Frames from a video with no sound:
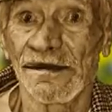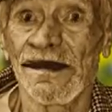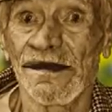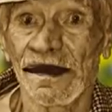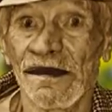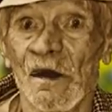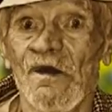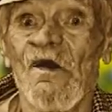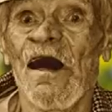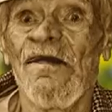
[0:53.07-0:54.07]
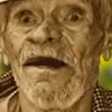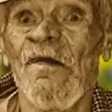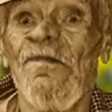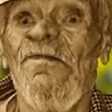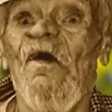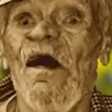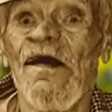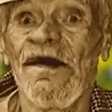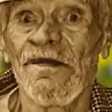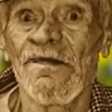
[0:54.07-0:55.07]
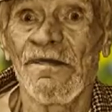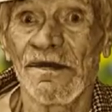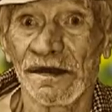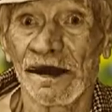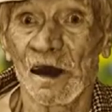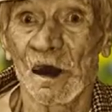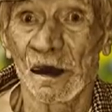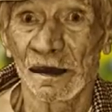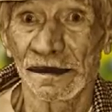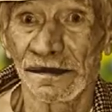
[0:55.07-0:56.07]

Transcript: giving his children and son-in-law favor